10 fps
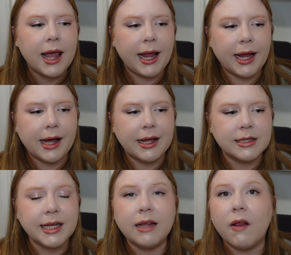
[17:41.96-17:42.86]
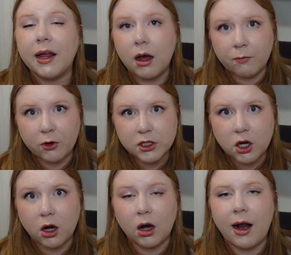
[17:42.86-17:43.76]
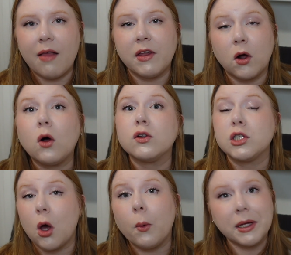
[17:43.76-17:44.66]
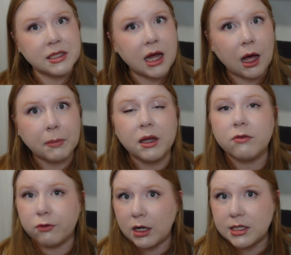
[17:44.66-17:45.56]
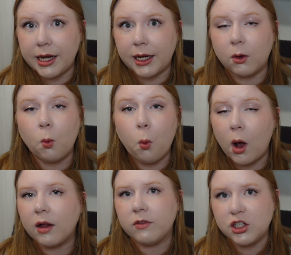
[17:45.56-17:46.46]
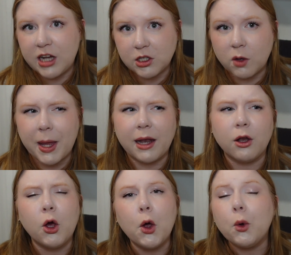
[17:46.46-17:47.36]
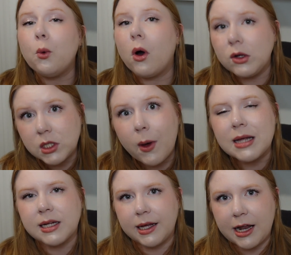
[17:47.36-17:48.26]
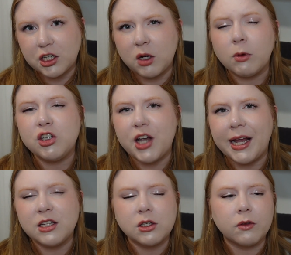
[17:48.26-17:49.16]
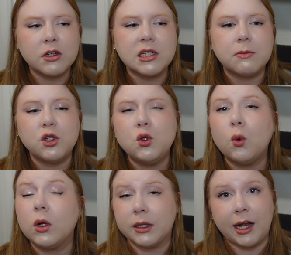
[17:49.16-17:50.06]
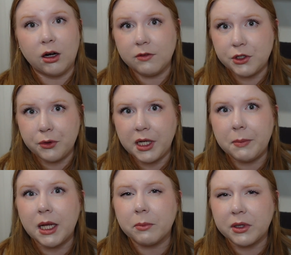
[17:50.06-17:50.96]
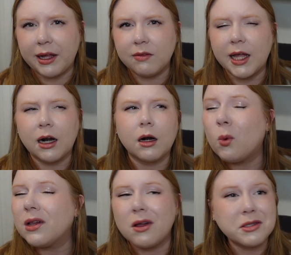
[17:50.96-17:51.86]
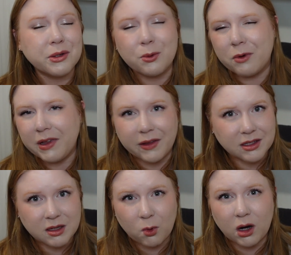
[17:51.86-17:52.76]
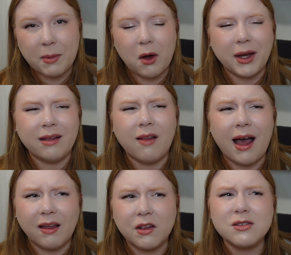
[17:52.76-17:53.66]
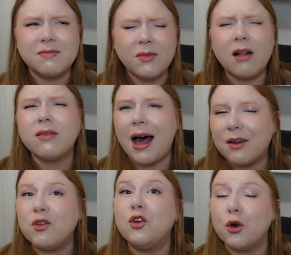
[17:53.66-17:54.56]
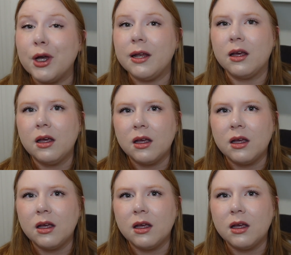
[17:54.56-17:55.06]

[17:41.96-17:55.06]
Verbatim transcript: and Eli comforts her and then also ends up confronting one of the gentlemen who also has a connection with Jane. So there's some dual narrative duty being played there while also revealing some more about Eli. There's a lot of good